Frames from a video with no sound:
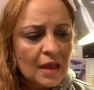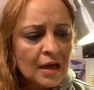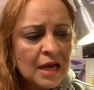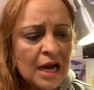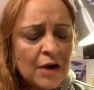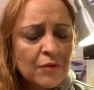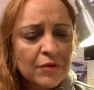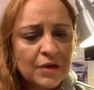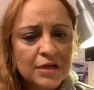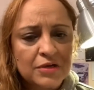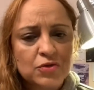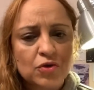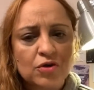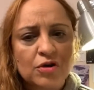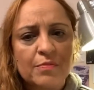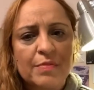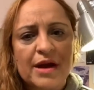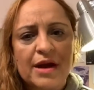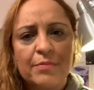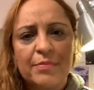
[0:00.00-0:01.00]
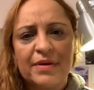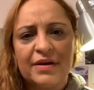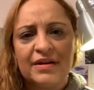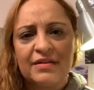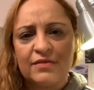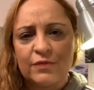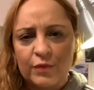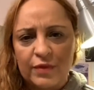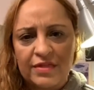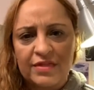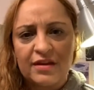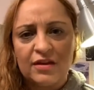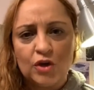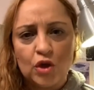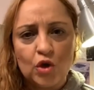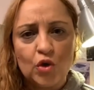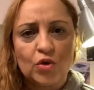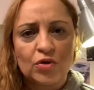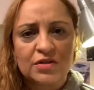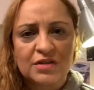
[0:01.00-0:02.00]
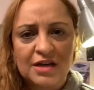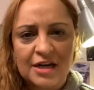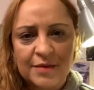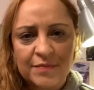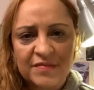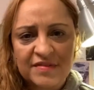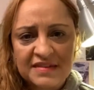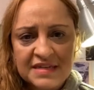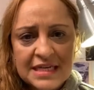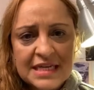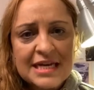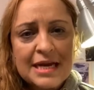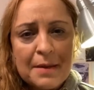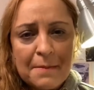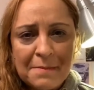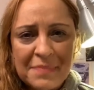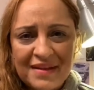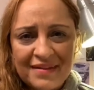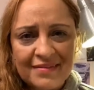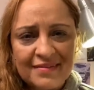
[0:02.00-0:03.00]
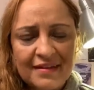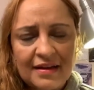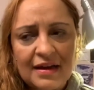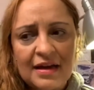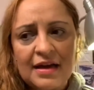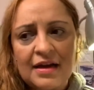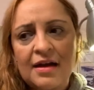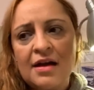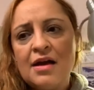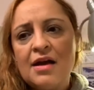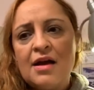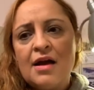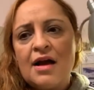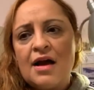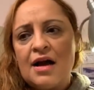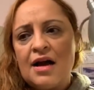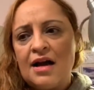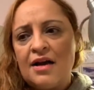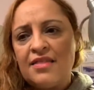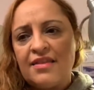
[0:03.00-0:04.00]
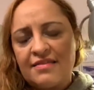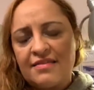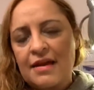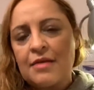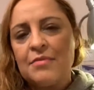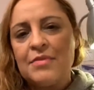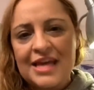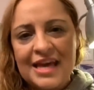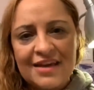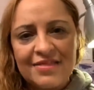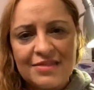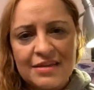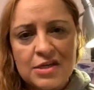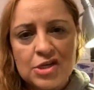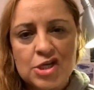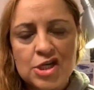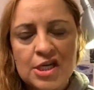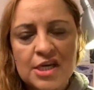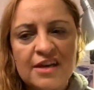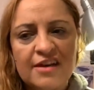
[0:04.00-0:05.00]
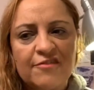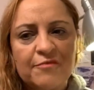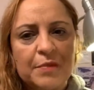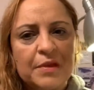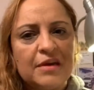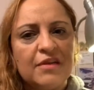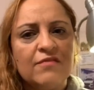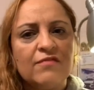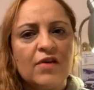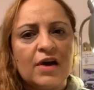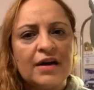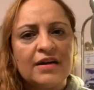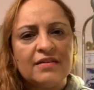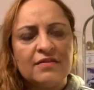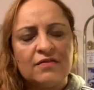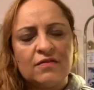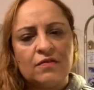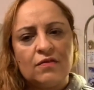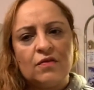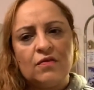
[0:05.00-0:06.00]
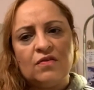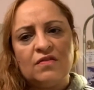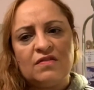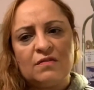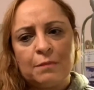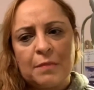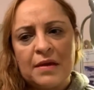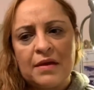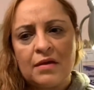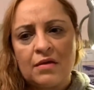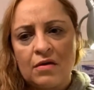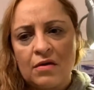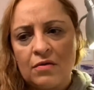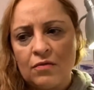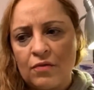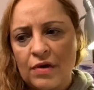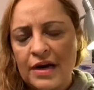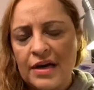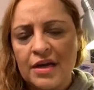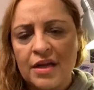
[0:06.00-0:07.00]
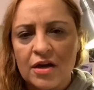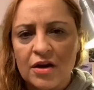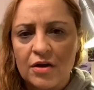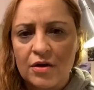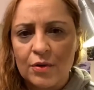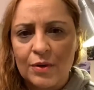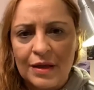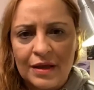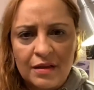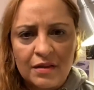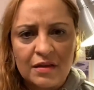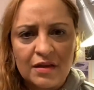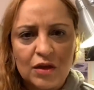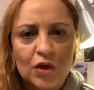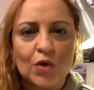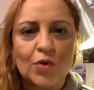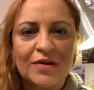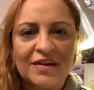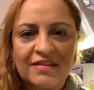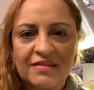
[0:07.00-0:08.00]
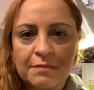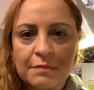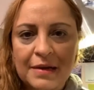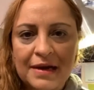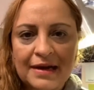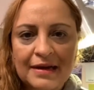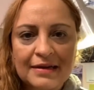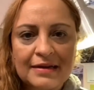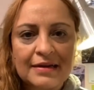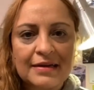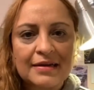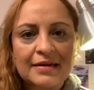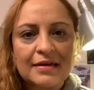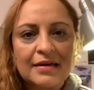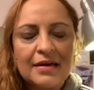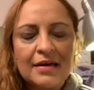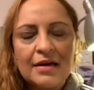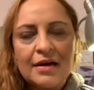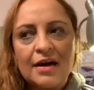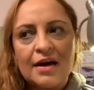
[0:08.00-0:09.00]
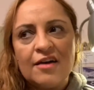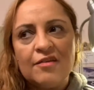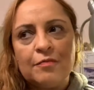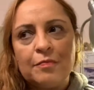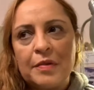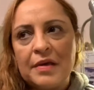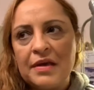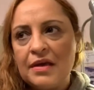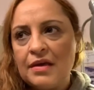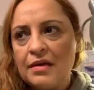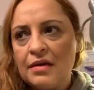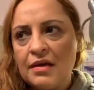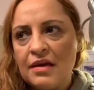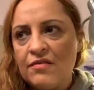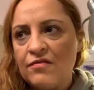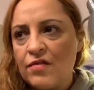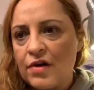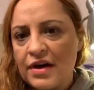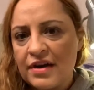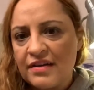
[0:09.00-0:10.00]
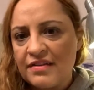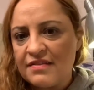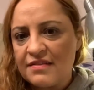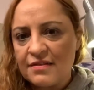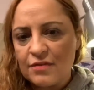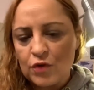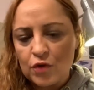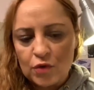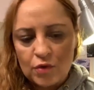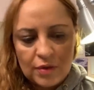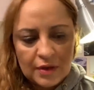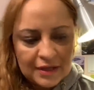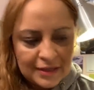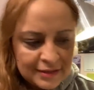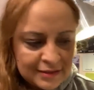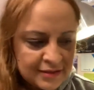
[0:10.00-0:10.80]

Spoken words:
Can't really talk about, but it's with a New York Times bestseller that's coming out this year. I've been invited to speak on radio in the US market. I've been invited to